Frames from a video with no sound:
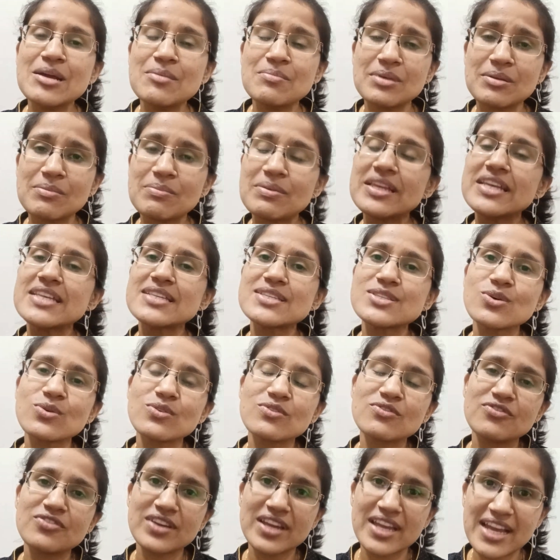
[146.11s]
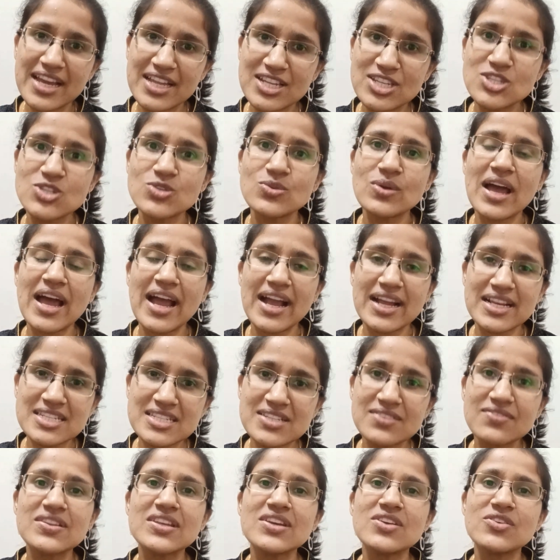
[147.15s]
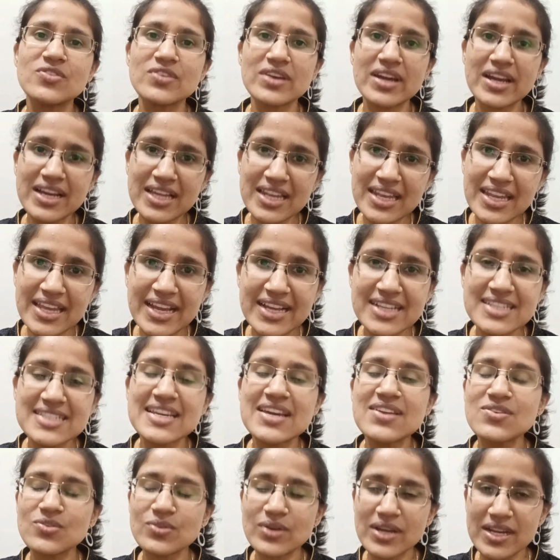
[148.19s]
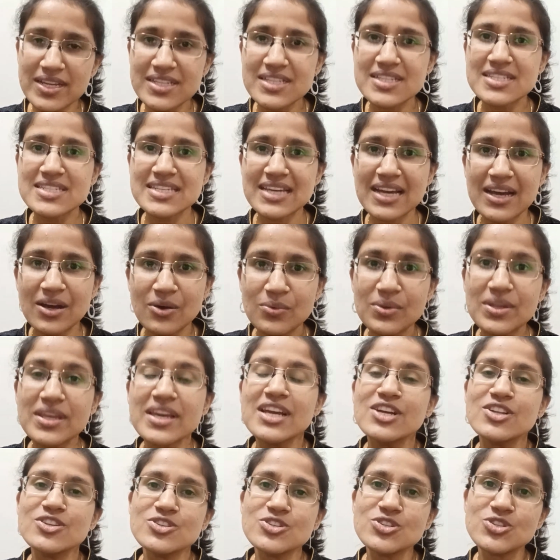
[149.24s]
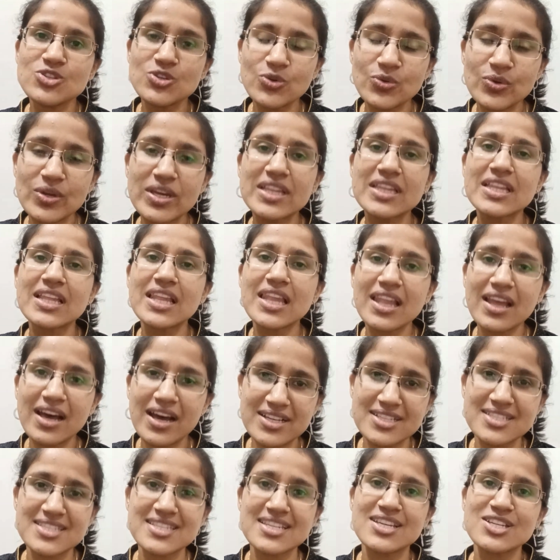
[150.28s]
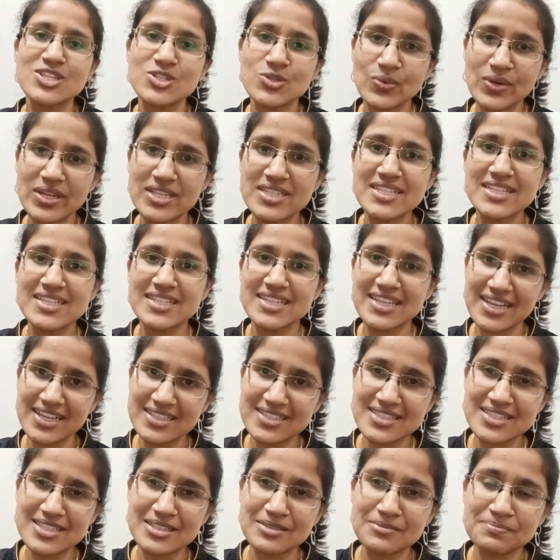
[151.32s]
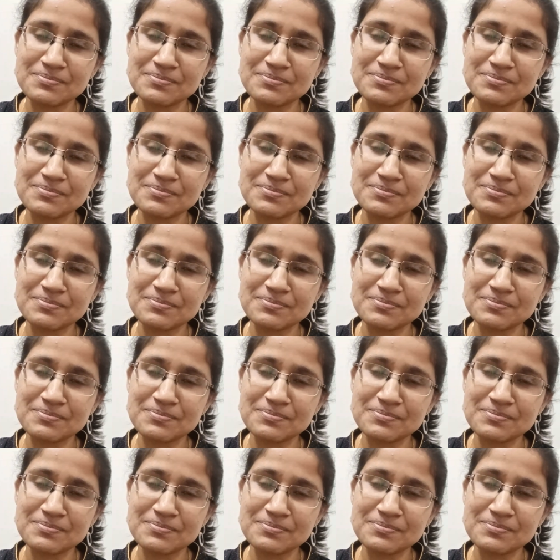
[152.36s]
But please don't forget to actively recollect and write it down during the last 20 days.